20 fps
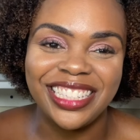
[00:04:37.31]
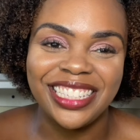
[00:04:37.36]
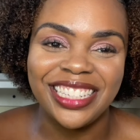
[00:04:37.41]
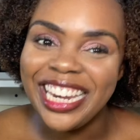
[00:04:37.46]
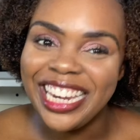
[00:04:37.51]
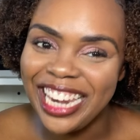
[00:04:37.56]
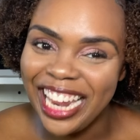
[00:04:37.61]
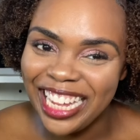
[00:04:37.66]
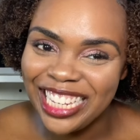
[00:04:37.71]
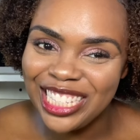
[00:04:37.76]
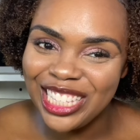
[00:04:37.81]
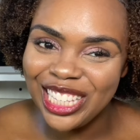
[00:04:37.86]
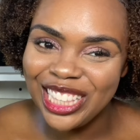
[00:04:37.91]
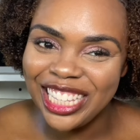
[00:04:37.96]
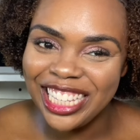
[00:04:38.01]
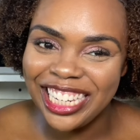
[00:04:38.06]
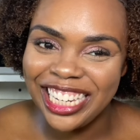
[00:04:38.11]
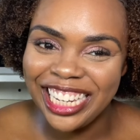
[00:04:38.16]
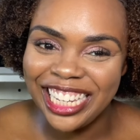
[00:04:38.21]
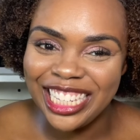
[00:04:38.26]
Next on the
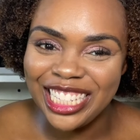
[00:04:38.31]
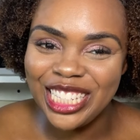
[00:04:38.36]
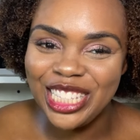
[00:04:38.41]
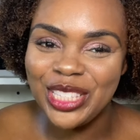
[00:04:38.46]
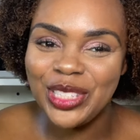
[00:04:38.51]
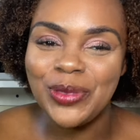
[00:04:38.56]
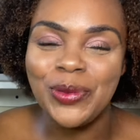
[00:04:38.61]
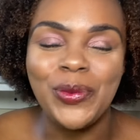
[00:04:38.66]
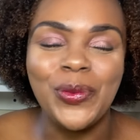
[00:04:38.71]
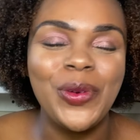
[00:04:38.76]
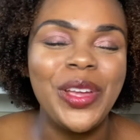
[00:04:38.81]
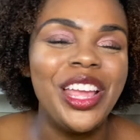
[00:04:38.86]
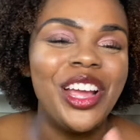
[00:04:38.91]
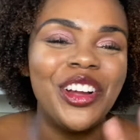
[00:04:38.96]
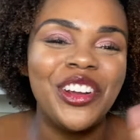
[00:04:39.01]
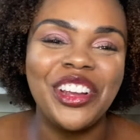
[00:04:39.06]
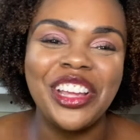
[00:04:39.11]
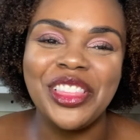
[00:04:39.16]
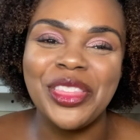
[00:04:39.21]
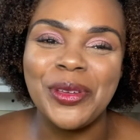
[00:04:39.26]
list, we are
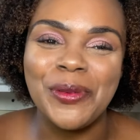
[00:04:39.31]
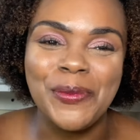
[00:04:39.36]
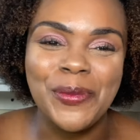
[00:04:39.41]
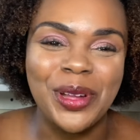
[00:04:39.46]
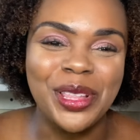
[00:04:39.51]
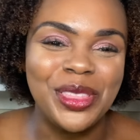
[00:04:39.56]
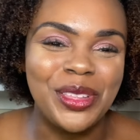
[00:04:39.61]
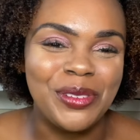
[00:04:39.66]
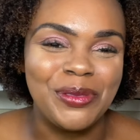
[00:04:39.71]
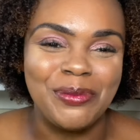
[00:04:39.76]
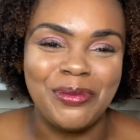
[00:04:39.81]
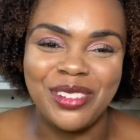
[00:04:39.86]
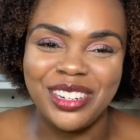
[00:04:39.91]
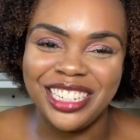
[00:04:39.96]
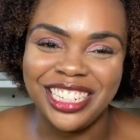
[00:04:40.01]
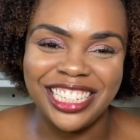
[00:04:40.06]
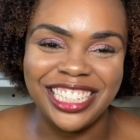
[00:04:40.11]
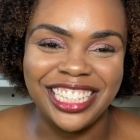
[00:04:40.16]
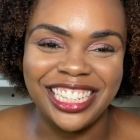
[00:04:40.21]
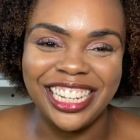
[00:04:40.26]
in the month of
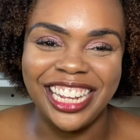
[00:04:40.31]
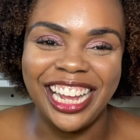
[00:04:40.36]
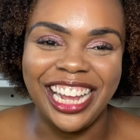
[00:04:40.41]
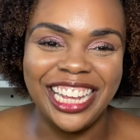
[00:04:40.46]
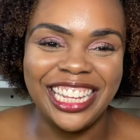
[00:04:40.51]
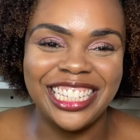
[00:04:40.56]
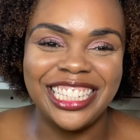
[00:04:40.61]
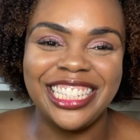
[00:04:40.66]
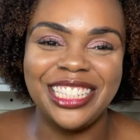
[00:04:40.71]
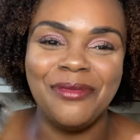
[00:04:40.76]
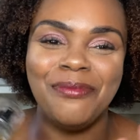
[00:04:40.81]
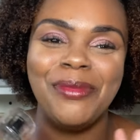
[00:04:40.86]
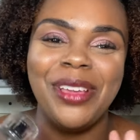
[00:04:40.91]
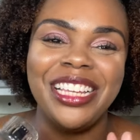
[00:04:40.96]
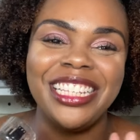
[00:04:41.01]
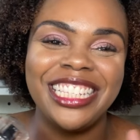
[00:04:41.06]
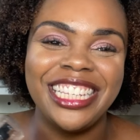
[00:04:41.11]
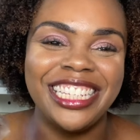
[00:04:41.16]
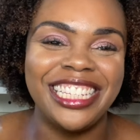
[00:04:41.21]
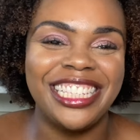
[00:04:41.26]
Bridgerton, guys. May
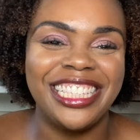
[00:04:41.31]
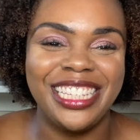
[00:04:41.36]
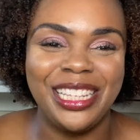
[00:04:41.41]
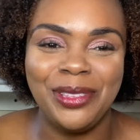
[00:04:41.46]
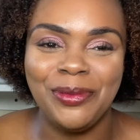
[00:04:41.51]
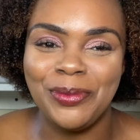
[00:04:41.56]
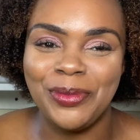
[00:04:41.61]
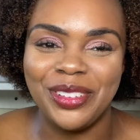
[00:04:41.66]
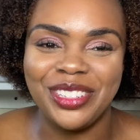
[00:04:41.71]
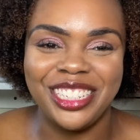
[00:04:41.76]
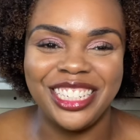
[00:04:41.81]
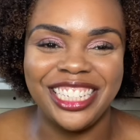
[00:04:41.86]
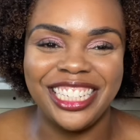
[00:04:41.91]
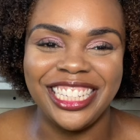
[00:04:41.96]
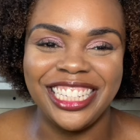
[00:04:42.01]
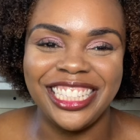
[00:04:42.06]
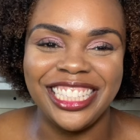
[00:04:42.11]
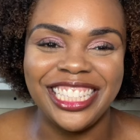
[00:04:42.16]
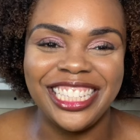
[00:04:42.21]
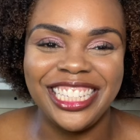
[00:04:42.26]
16th,
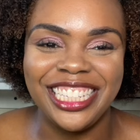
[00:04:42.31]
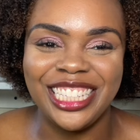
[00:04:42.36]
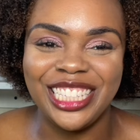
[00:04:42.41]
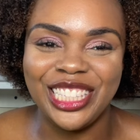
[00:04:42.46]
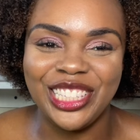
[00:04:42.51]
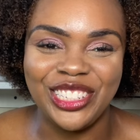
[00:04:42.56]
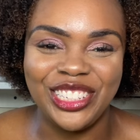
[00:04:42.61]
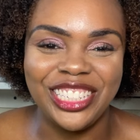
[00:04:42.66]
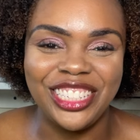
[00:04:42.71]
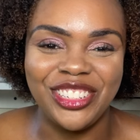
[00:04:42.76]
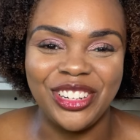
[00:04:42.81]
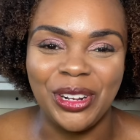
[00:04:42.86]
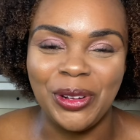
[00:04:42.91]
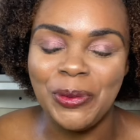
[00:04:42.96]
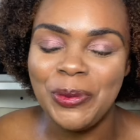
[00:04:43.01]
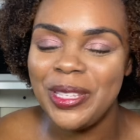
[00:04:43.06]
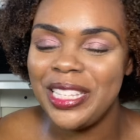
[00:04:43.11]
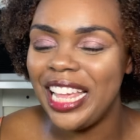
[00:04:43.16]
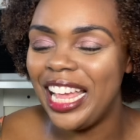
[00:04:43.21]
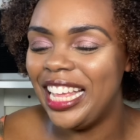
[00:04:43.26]
Bridgerton Season 3
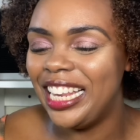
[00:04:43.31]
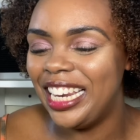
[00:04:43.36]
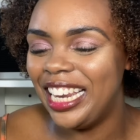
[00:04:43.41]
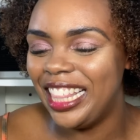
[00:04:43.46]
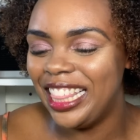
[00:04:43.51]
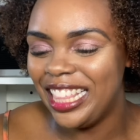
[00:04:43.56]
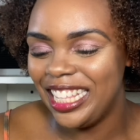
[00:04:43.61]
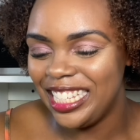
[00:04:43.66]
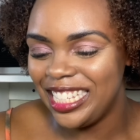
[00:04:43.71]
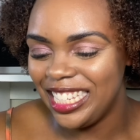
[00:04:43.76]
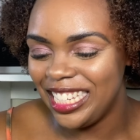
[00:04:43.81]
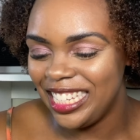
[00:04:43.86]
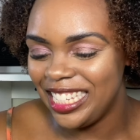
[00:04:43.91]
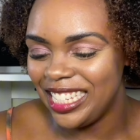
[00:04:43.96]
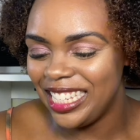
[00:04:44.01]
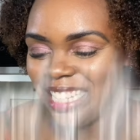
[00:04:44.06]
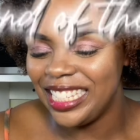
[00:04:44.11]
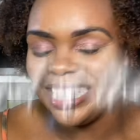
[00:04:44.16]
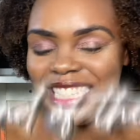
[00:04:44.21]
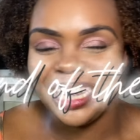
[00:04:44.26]
drops, and this is
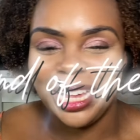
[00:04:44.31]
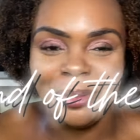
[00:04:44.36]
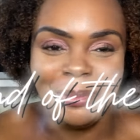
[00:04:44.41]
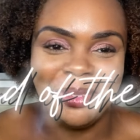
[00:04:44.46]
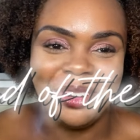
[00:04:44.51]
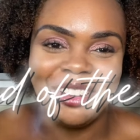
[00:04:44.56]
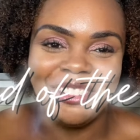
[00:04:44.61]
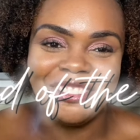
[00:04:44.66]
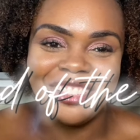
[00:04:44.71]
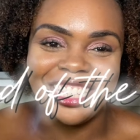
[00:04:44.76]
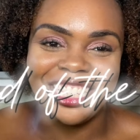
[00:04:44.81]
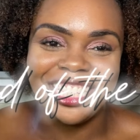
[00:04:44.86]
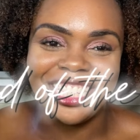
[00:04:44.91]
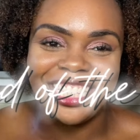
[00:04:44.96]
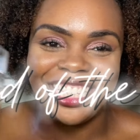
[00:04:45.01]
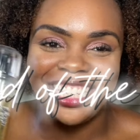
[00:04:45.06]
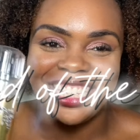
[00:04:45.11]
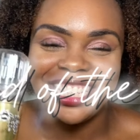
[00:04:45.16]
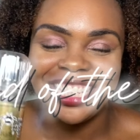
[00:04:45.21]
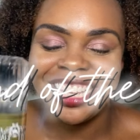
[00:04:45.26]
Diamond of the
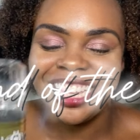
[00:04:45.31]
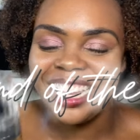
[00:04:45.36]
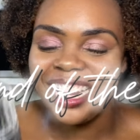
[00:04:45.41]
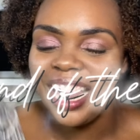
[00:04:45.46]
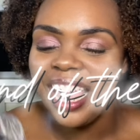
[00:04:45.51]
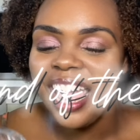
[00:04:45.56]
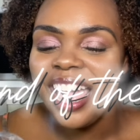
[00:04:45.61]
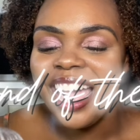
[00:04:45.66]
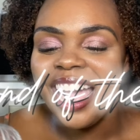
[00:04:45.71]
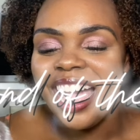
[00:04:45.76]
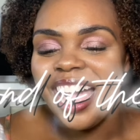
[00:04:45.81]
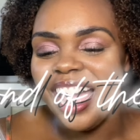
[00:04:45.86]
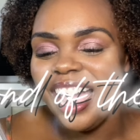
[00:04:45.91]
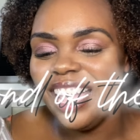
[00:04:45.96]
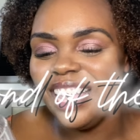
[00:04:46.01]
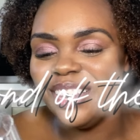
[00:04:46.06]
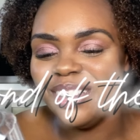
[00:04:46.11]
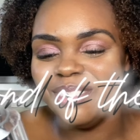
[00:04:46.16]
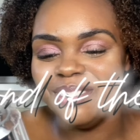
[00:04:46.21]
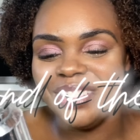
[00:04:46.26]
Season. I
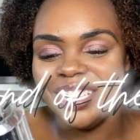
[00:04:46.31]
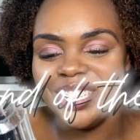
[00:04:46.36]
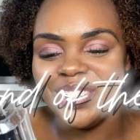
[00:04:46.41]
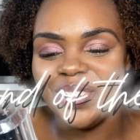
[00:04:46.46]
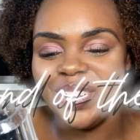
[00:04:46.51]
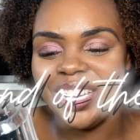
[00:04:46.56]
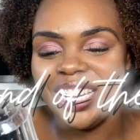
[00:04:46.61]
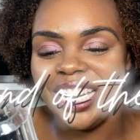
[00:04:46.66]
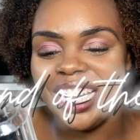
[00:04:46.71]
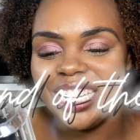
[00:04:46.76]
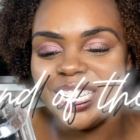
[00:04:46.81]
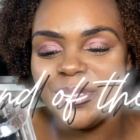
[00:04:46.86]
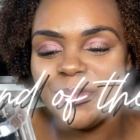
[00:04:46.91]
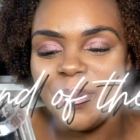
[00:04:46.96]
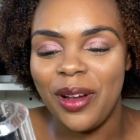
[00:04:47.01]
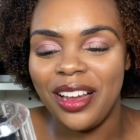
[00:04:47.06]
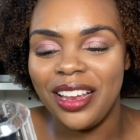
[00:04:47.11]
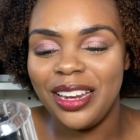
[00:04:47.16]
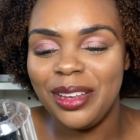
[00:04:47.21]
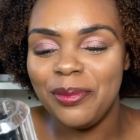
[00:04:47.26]
love this one. It has
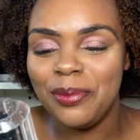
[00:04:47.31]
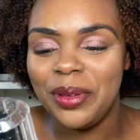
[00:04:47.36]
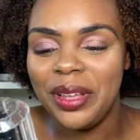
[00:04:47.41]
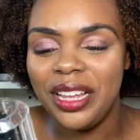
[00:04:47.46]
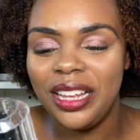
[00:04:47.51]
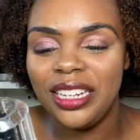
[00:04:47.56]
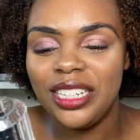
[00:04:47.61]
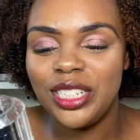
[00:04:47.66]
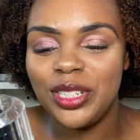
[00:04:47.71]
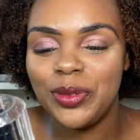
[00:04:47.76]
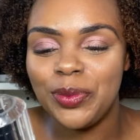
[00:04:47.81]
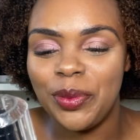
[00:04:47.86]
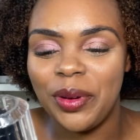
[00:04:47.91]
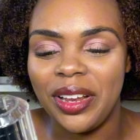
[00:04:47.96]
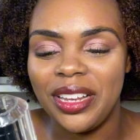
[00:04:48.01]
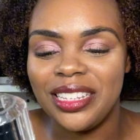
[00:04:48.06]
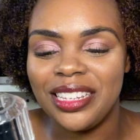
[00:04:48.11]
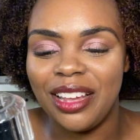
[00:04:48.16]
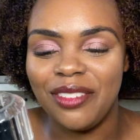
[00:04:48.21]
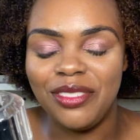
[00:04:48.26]
sparkling peach, spring
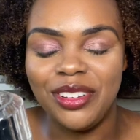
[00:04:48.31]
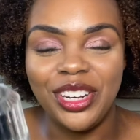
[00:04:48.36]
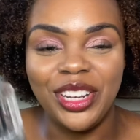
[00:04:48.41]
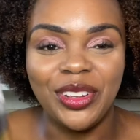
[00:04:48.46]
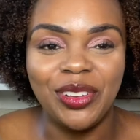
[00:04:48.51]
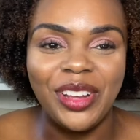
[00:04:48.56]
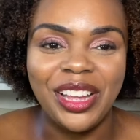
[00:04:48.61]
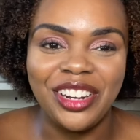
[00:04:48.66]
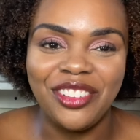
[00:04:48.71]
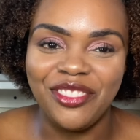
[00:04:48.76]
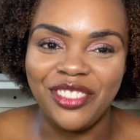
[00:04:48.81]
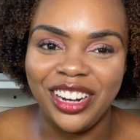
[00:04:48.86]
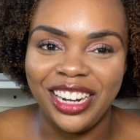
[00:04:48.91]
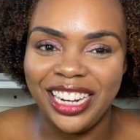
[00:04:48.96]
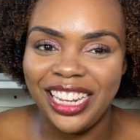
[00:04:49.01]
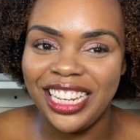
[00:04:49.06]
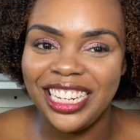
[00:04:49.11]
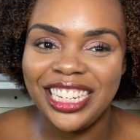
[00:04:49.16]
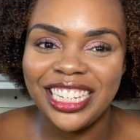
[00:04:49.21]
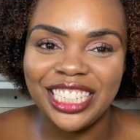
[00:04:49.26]
daffodil, and
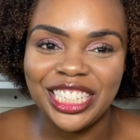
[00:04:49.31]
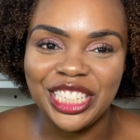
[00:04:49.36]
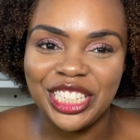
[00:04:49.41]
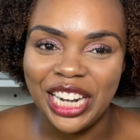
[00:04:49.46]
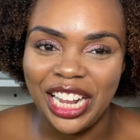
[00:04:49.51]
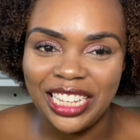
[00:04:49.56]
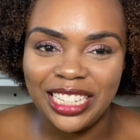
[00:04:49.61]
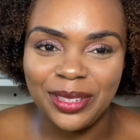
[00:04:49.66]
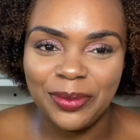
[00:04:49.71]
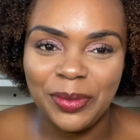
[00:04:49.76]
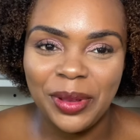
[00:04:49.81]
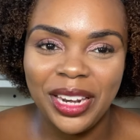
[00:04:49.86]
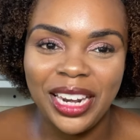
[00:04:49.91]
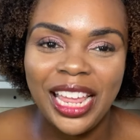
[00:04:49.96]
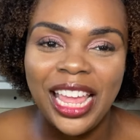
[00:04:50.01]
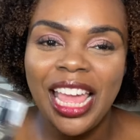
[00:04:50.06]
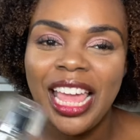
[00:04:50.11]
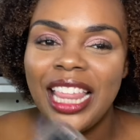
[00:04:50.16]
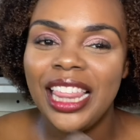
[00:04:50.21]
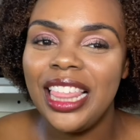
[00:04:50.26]
radiant jasmine.
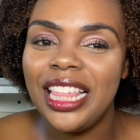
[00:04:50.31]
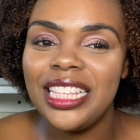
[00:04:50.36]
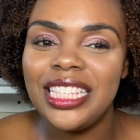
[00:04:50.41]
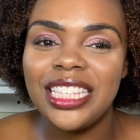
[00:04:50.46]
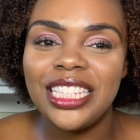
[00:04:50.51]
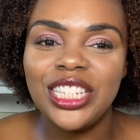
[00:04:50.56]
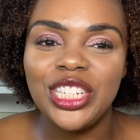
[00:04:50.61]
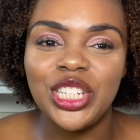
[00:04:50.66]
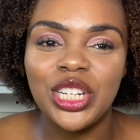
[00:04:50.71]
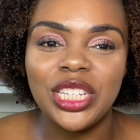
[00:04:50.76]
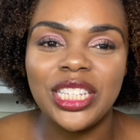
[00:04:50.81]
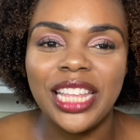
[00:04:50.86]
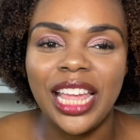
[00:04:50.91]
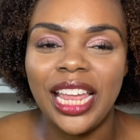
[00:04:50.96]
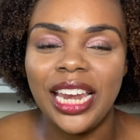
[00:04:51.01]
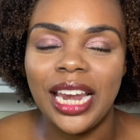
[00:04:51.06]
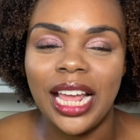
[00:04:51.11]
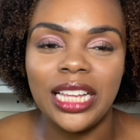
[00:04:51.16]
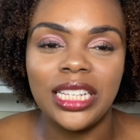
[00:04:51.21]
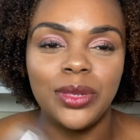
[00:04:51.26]
This is just a
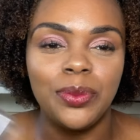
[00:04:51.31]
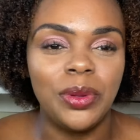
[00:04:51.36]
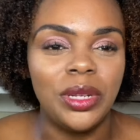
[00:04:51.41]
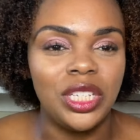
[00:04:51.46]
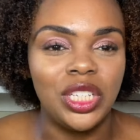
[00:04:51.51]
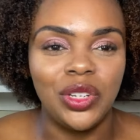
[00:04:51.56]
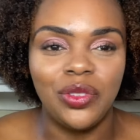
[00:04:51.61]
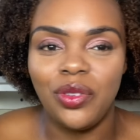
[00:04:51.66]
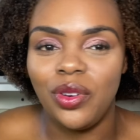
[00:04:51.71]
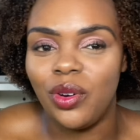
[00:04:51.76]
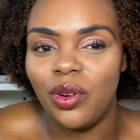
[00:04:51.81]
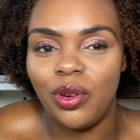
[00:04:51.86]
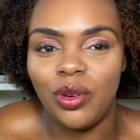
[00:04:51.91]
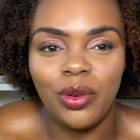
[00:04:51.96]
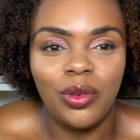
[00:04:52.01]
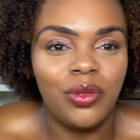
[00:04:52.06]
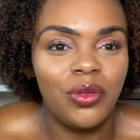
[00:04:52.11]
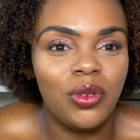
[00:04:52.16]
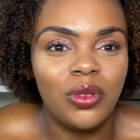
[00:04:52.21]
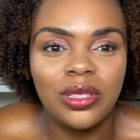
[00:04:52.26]
nice peachy floral,
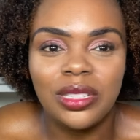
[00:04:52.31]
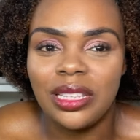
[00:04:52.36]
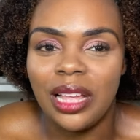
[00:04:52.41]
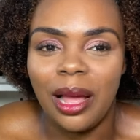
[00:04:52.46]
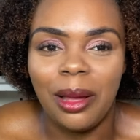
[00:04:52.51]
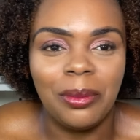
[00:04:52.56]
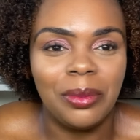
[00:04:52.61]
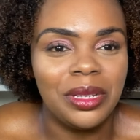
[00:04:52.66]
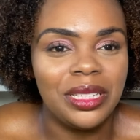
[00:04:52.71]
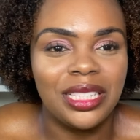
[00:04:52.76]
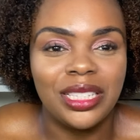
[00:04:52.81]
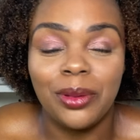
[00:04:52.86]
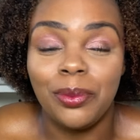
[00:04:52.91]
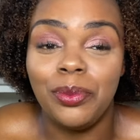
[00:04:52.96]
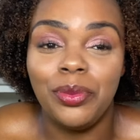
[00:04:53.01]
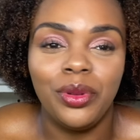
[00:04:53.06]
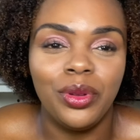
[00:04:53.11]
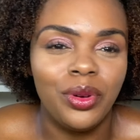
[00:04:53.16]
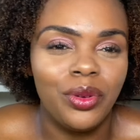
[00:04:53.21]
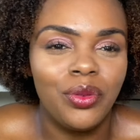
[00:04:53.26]
full stop. It's a
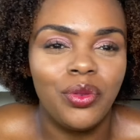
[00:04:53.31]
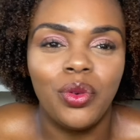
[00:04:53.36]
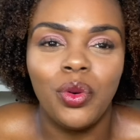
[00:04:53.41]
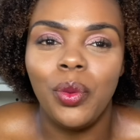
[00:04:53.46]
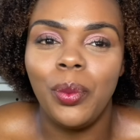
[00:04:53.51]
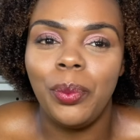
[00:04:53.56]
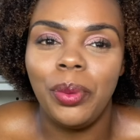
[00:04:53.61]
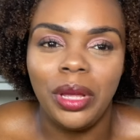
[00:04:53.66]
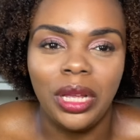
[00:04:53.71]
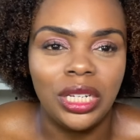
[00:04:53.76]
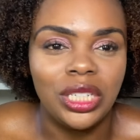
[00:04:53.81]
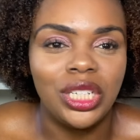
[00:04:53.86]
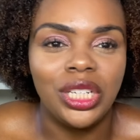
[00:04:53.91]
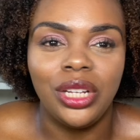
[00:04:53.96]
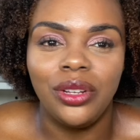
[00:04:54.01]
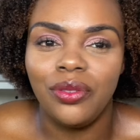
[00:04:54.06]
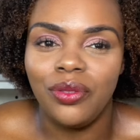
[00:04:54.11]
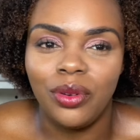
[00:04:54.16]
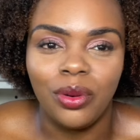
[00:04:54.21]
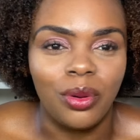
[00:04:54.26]
beautiful peachy
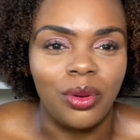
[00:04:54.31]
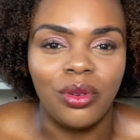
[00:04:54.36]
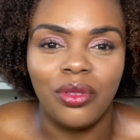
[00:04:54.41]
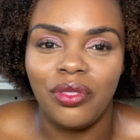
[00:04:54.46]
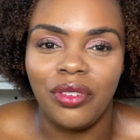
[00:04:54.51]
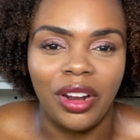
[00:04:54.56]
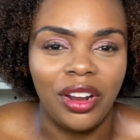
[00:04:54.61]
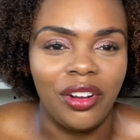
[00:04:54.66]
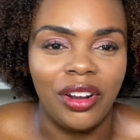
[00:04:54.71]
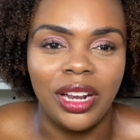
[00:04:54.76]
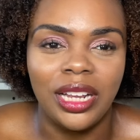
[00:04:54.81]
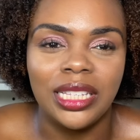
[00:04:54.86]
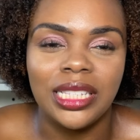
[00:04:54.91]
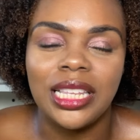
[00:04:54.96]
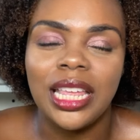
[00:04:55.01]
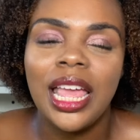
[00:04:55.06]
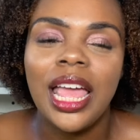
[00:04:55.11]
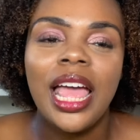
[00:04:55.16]
floral fragrance.